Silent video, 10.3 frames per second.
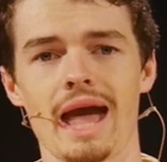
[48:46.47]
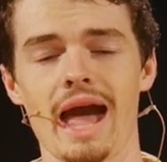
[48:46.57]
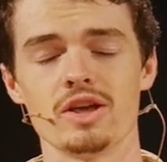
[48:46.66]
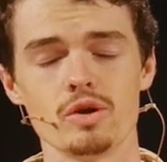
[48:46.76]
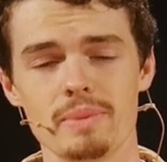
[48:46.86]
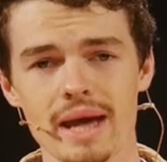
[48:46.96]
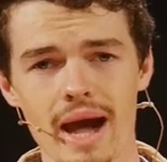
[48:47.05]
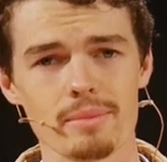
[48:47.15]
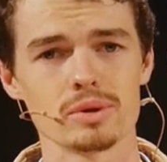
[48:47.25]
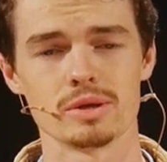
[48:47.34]
and you'd be
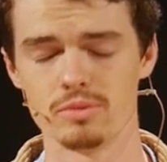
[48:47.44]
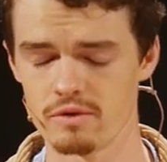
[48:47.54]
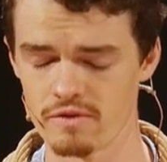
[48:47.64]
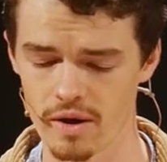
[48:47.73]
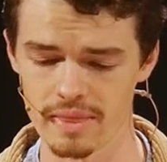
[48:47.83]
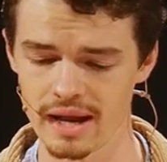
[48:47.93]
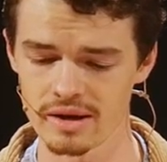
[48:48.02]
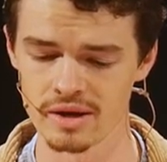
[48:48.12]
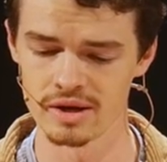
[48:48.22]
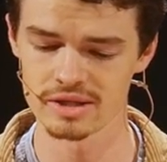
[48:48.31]
able to move on
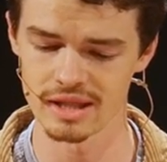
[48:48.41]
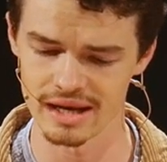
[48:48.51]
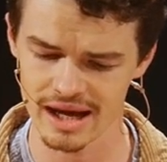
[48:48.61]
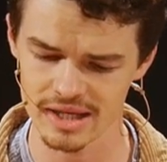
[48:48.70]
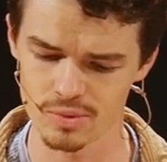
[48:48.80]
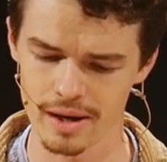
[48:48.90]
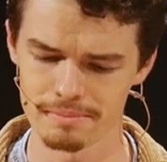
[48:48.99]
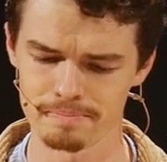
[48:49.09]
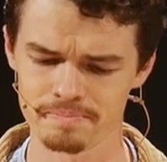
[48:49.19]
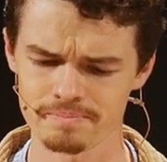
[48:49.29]
then to the next
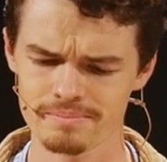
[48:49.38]
one.